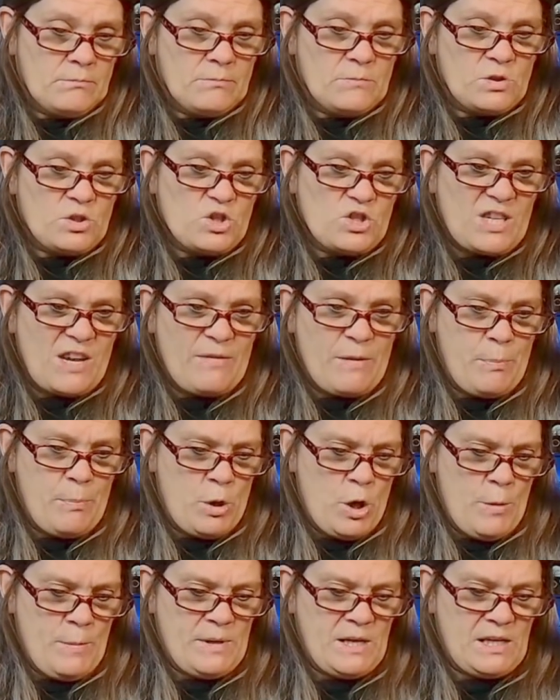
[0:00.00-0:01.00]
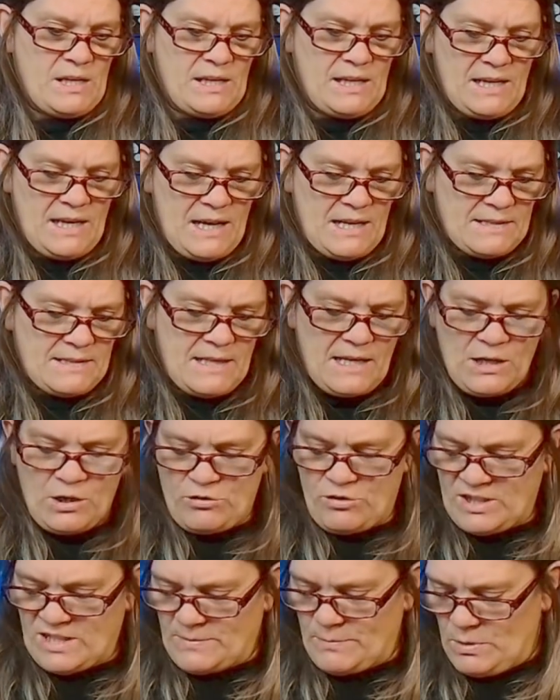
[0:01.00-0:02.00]
just have it permanently as a
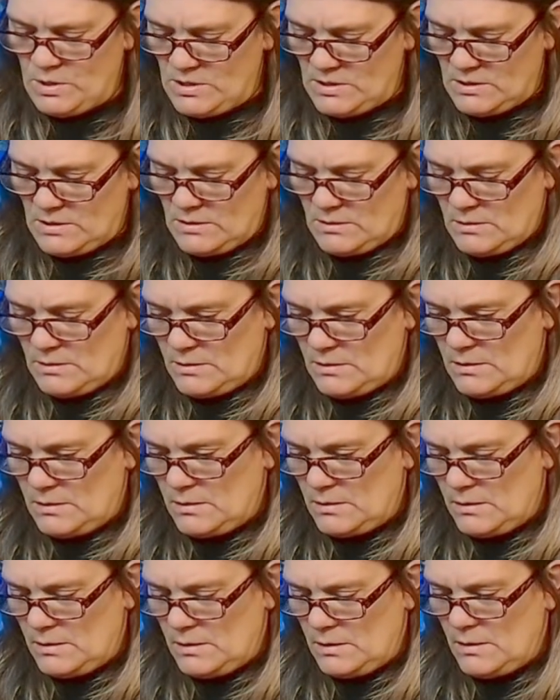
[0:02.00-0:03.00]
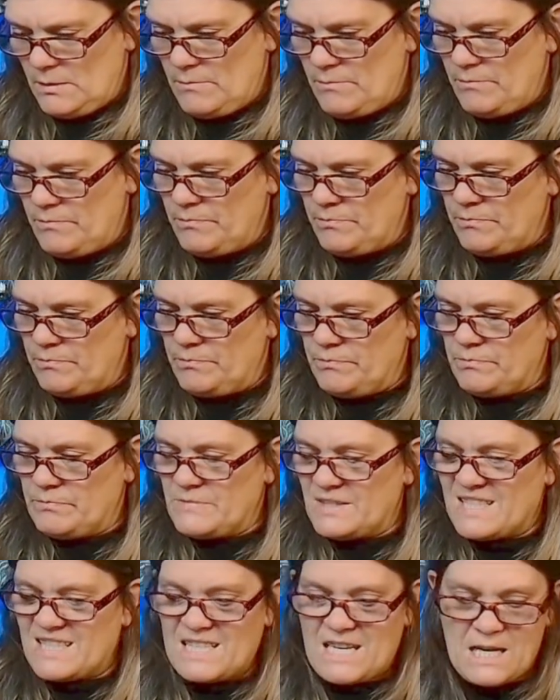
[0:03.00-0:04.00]
Christmas
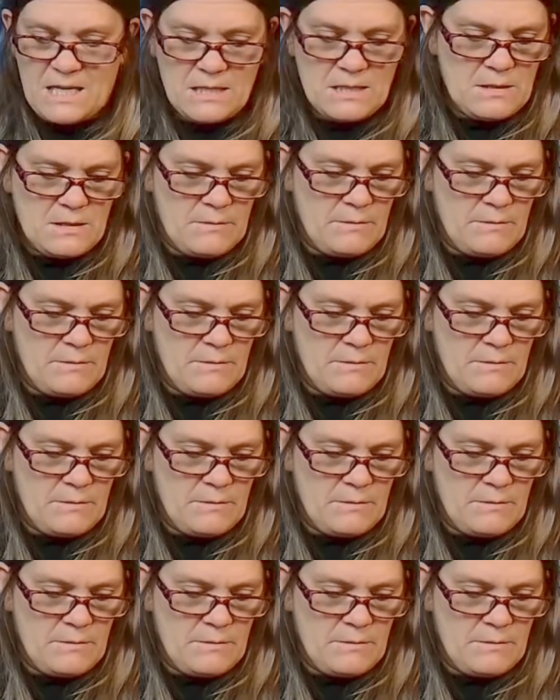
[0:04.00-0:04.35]
stand.